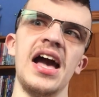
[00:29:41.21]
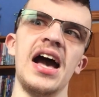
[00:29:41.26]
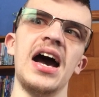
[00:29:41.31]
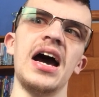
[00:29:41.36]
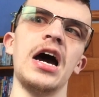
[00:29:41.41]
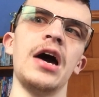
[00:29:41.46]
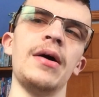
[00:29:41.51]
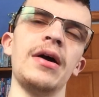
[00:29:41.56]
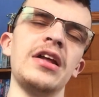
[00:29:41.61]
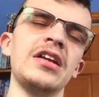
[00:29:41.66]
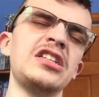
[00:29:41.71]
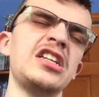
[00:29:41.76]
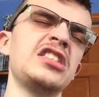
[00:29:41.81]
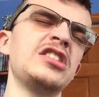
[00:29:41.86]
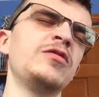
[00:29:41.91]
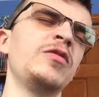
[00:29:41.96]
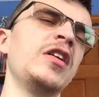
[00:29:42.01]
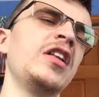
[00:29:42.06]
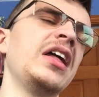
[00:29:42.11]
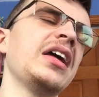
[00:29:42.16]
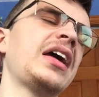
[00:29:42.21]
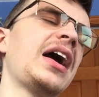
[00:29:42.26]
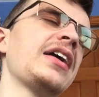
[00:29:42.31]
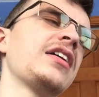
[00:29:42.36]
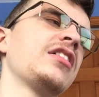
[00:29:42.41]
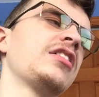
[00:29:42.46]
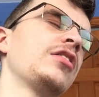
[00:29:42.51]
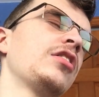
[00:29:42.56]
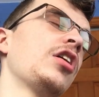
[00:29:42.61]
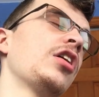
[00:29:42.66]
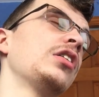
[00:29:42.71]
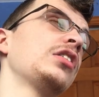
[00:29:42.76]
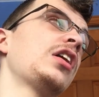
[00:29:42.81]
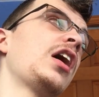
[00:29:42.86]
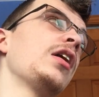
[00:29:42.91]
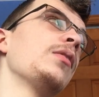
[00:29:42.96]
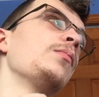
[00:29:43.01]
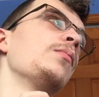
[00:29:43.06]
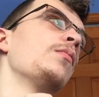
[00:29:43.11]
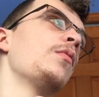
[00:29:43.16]
I just feel like I could have
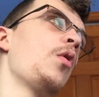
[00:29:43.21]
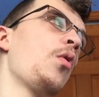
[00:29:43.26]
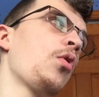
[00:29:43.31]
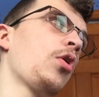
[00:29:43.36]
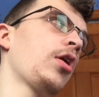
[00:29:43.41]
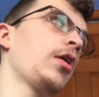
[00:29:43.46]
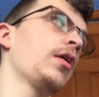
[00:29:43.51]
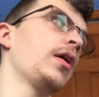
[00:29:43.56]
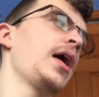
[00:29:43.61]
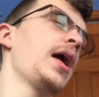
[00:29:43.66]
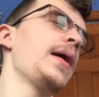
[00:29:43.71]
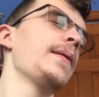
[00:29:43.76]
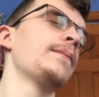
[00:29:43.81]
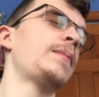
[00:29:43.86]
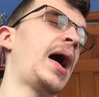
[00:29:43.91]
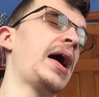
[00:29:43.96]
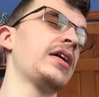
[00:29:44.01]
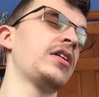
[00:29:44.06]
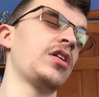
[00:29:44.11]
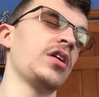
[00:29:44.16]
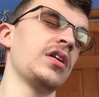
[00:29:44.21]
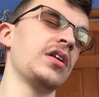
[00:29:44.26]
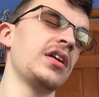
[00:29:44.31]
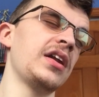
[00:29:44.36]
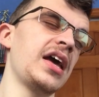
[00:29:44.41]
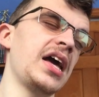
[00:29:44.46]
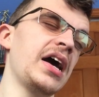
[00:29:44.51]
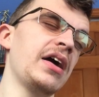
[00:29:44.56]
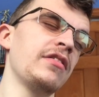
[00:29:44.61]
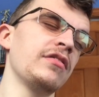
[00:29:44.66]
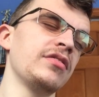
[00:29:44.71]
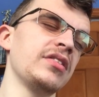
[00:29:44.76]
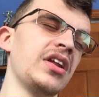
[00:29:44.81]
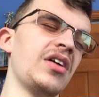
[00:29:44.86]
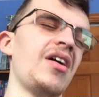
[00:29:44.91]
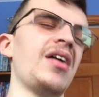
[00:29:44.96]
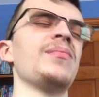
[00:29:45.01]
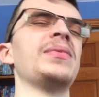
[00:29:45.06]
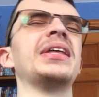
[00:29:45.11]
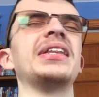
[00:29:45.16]
gotten more, but I couldn't have, you
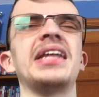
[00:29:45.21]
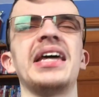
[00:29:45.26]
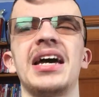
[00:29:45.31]
know what I mean?